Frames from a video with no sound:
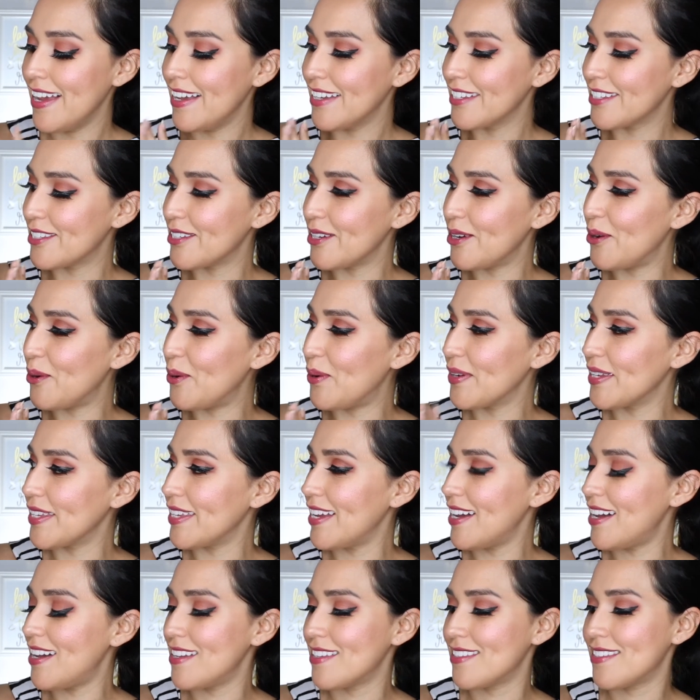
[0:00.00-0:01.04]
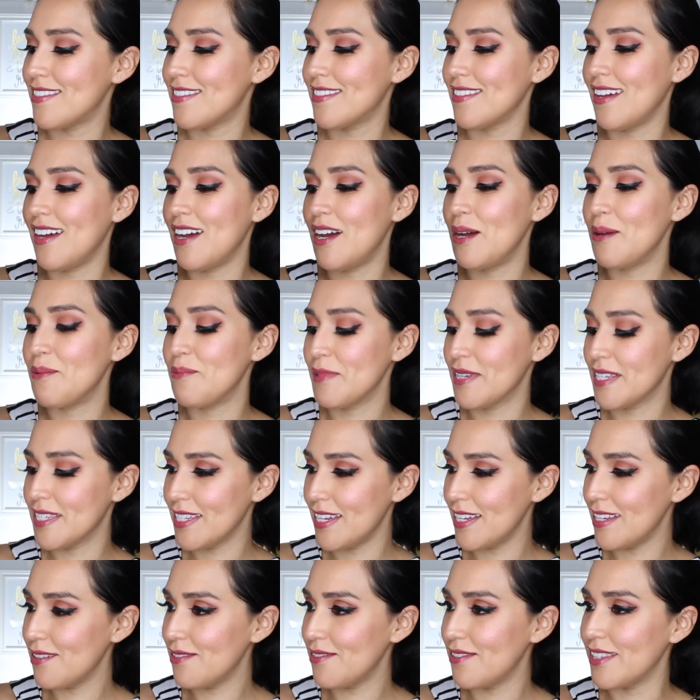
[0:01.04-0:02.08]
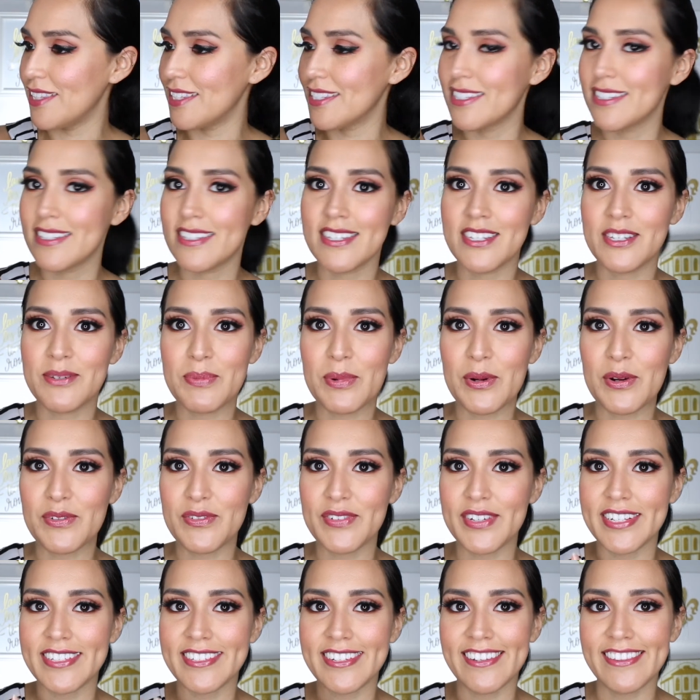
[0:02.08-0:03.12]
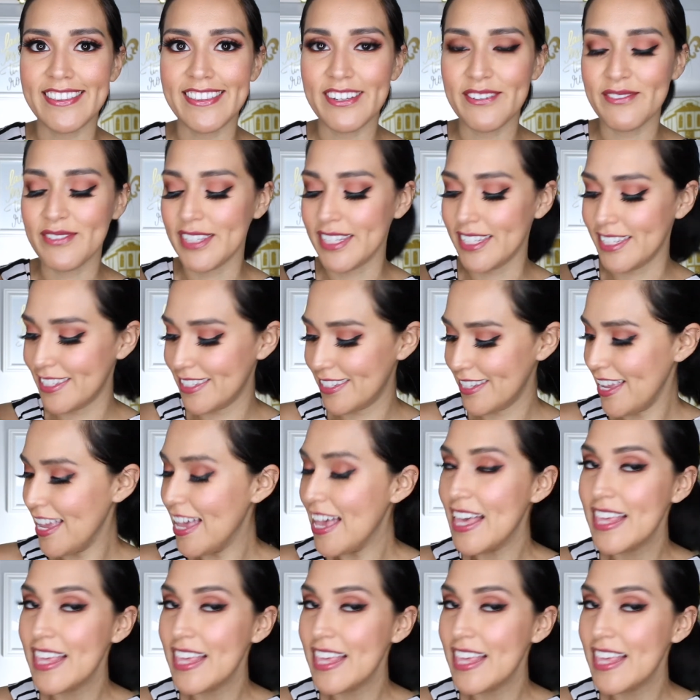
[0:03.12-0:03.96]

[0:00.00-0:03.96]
So, yes, I'm excited for this. This is perfect. I love this.